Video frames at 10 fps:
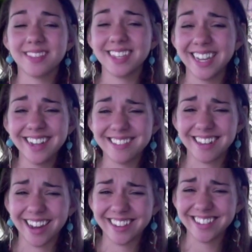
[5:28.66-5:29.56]
today
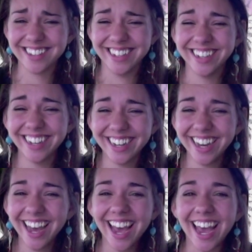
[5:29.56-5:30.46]
sucked.
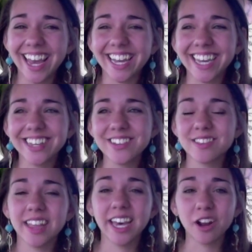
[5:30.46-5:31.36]
And I can
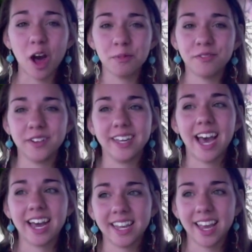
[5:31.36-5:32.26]
just lay it all before God.